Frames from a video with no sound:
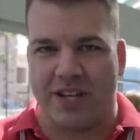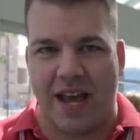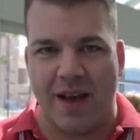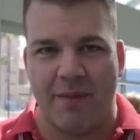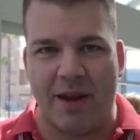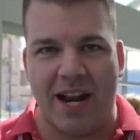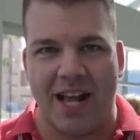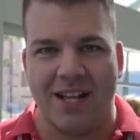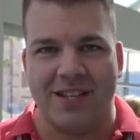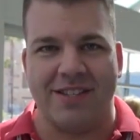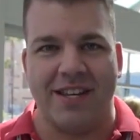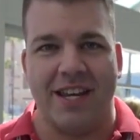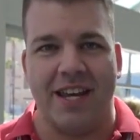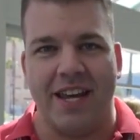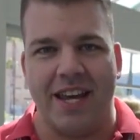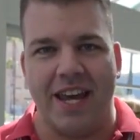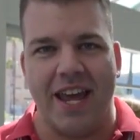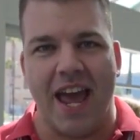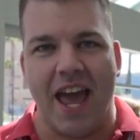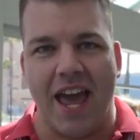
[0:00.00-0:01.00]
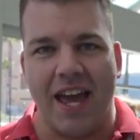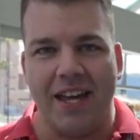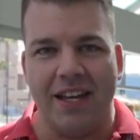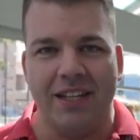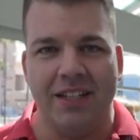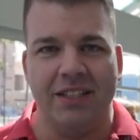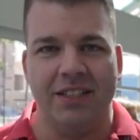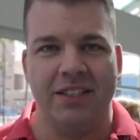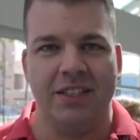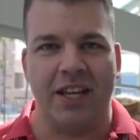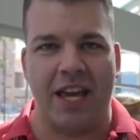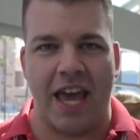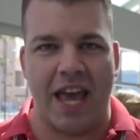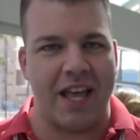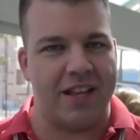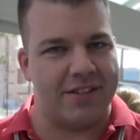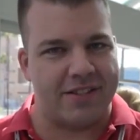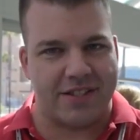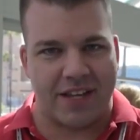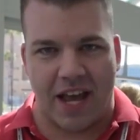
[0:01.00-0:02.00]
time at NCEA,
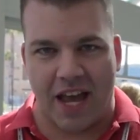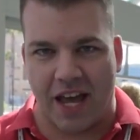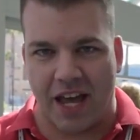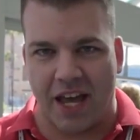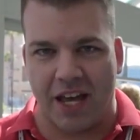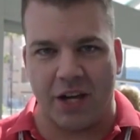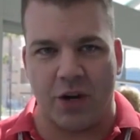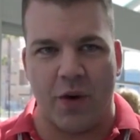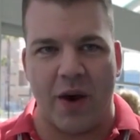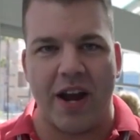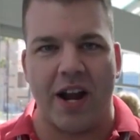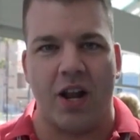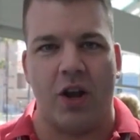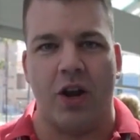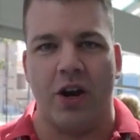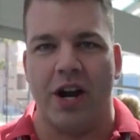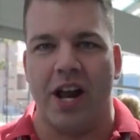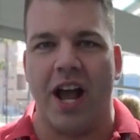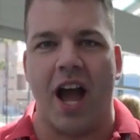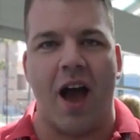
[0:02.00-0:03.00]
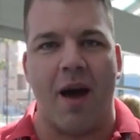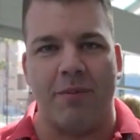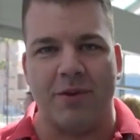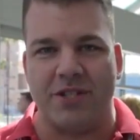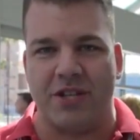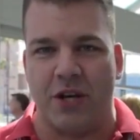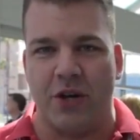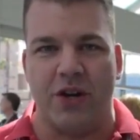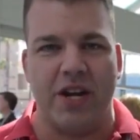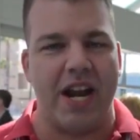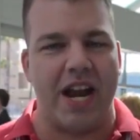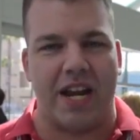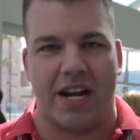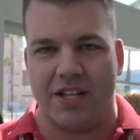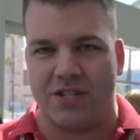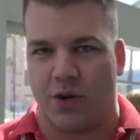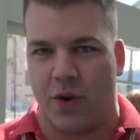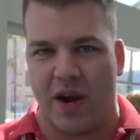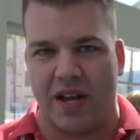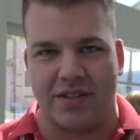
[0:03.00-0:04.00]
it's a great learning opportunity, and
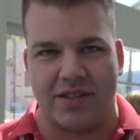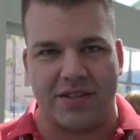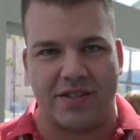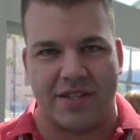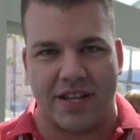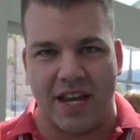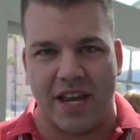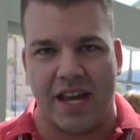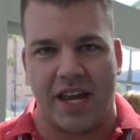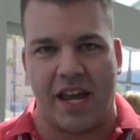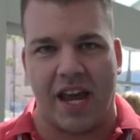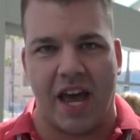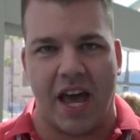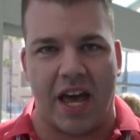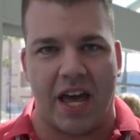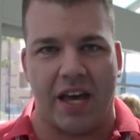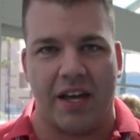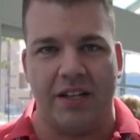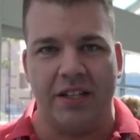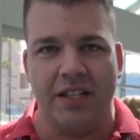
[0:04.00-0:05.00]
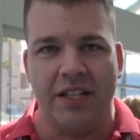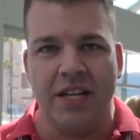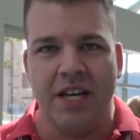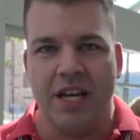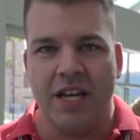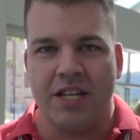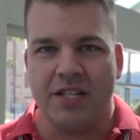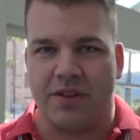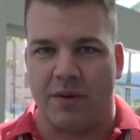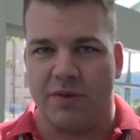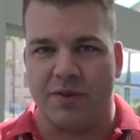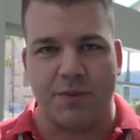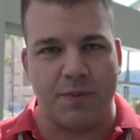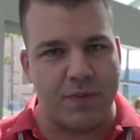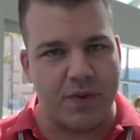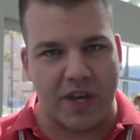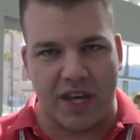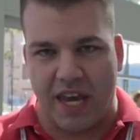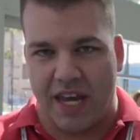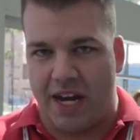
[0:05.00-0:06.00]
it's great to see uh, some
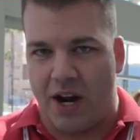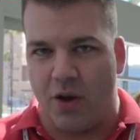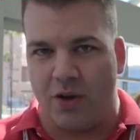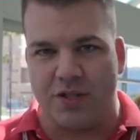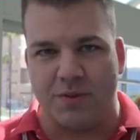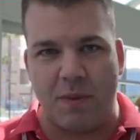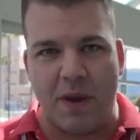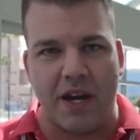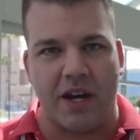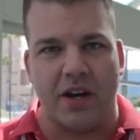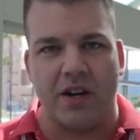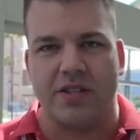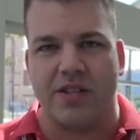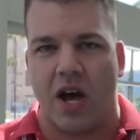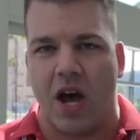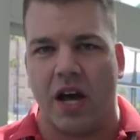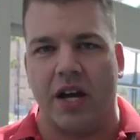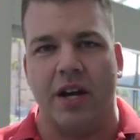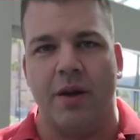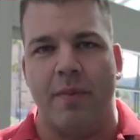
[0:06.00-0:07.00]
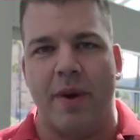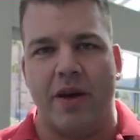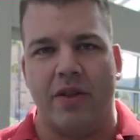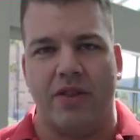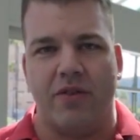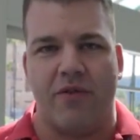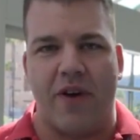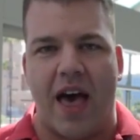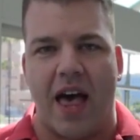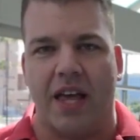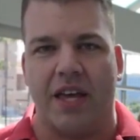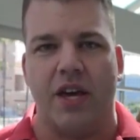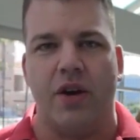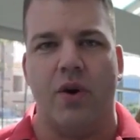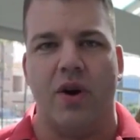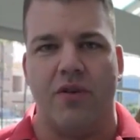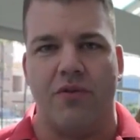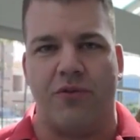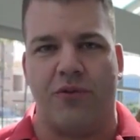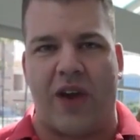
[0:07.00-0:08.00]
the keynote speaker talking about the value
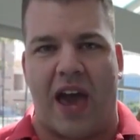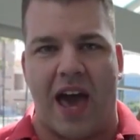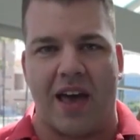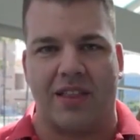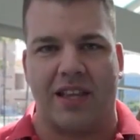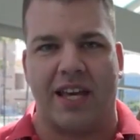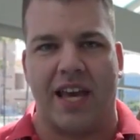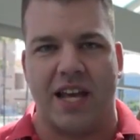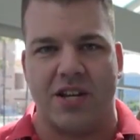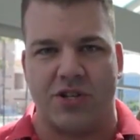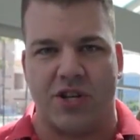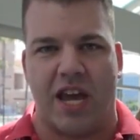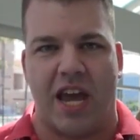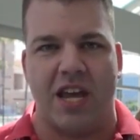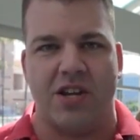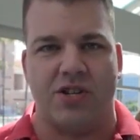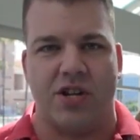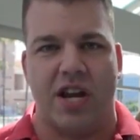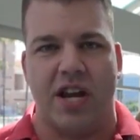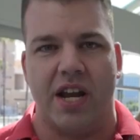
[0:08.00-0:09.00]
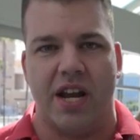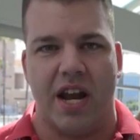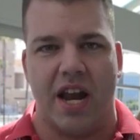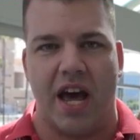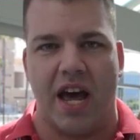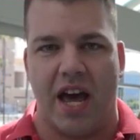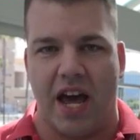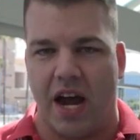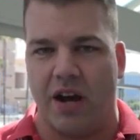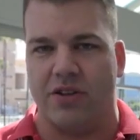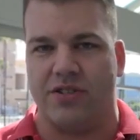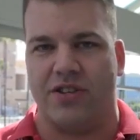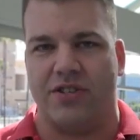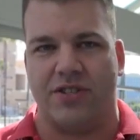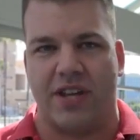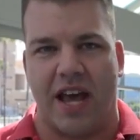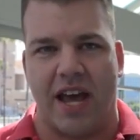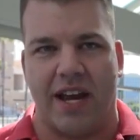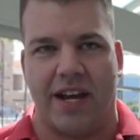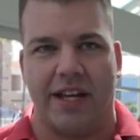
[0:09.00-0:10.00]
of Catholic education in uh, our
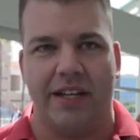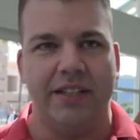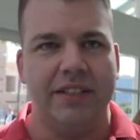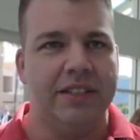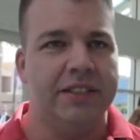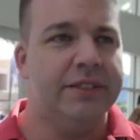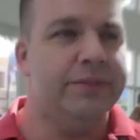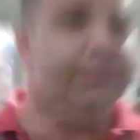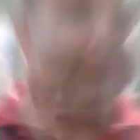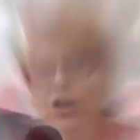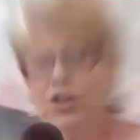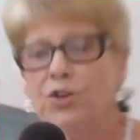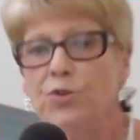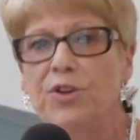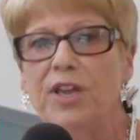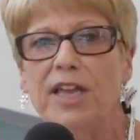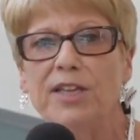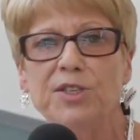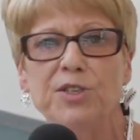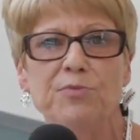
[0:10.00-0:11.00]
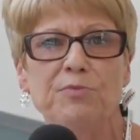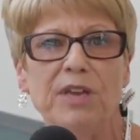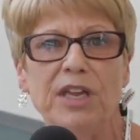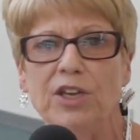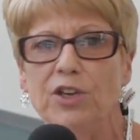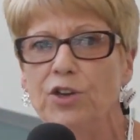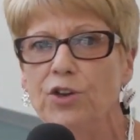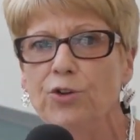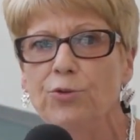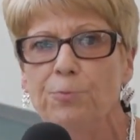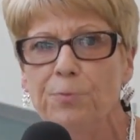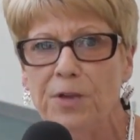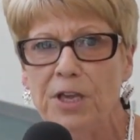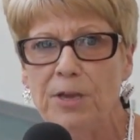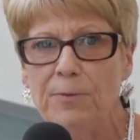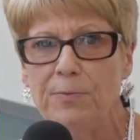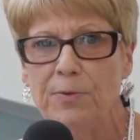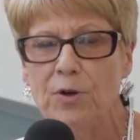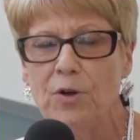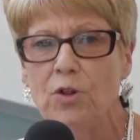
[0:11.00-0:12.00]
society. You get to meet new
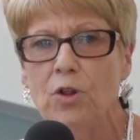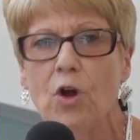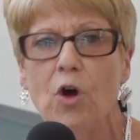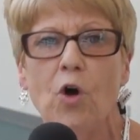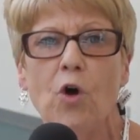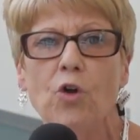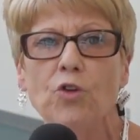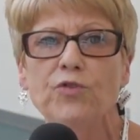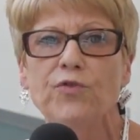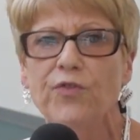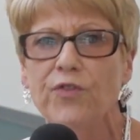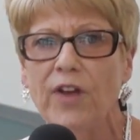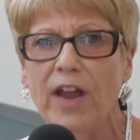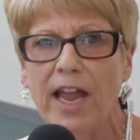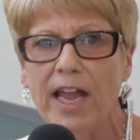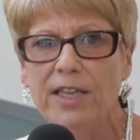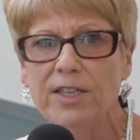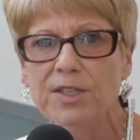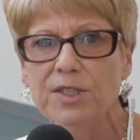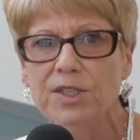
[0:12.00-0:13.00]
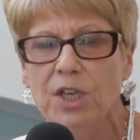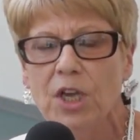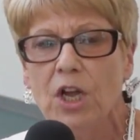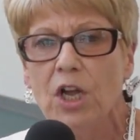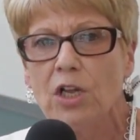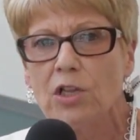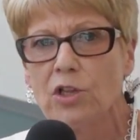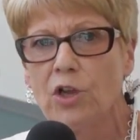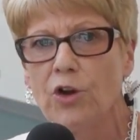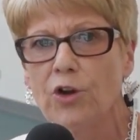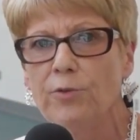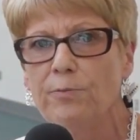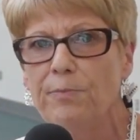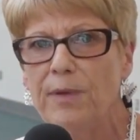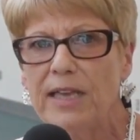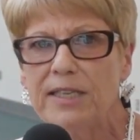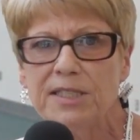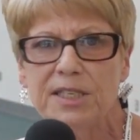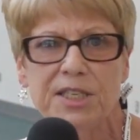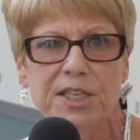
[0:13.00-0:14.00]
people, old friends, learn
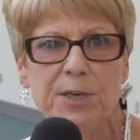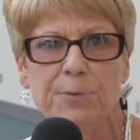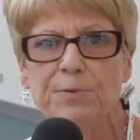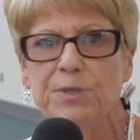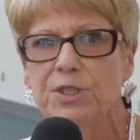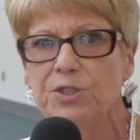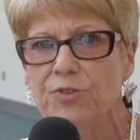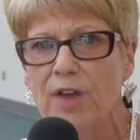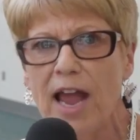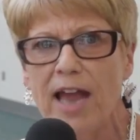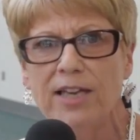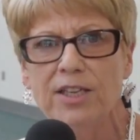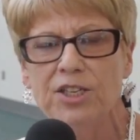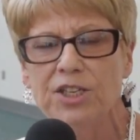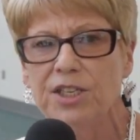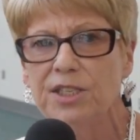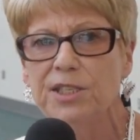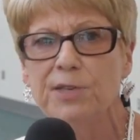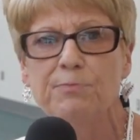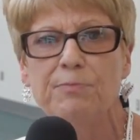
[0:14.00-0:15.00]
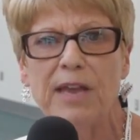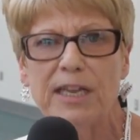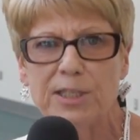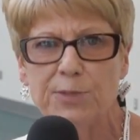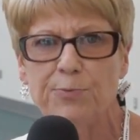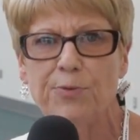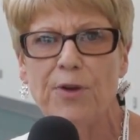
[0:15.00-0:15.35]
best tips, strategies, and best